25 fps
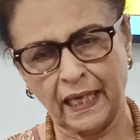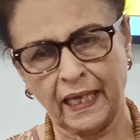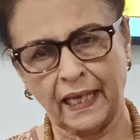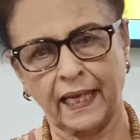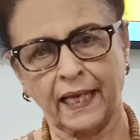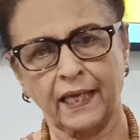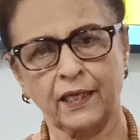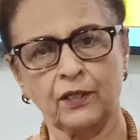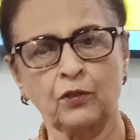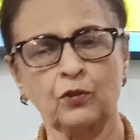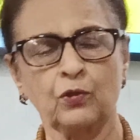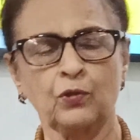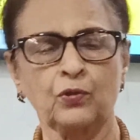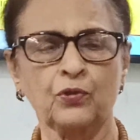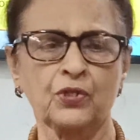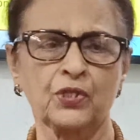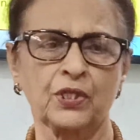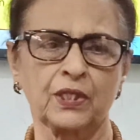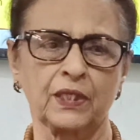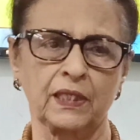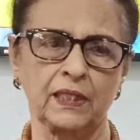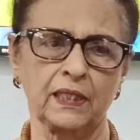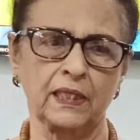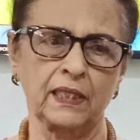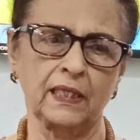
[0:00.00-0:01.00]
and you
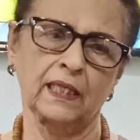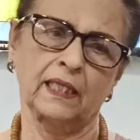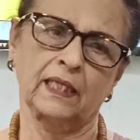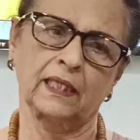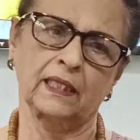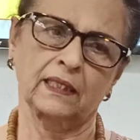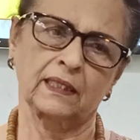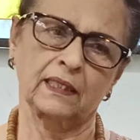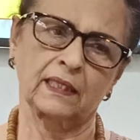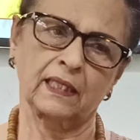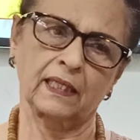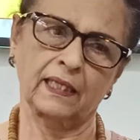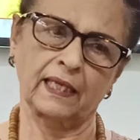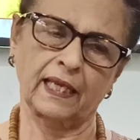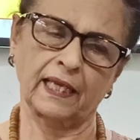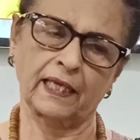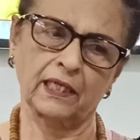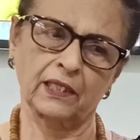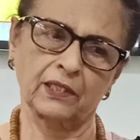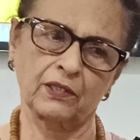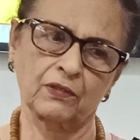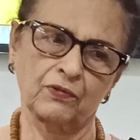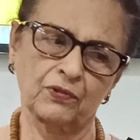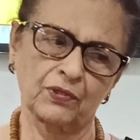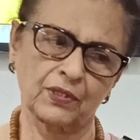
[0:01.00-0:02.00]
see the
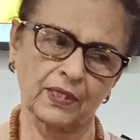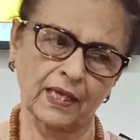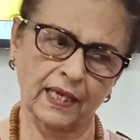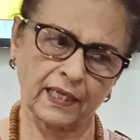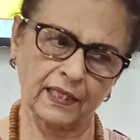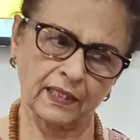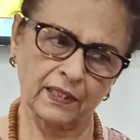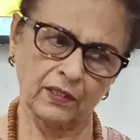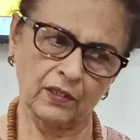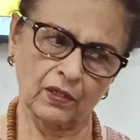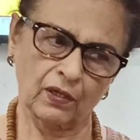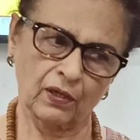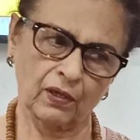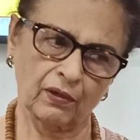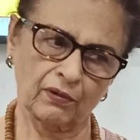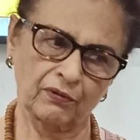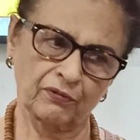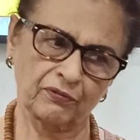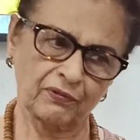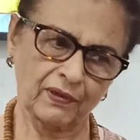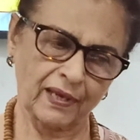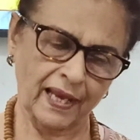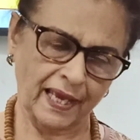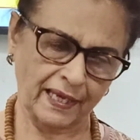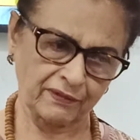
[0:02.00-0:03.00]
negative side of
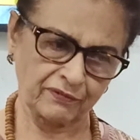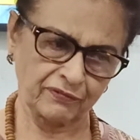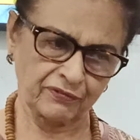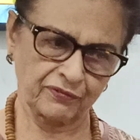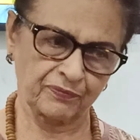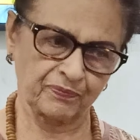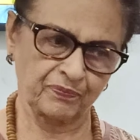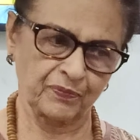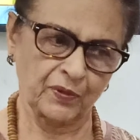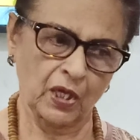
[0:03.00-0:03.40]
life,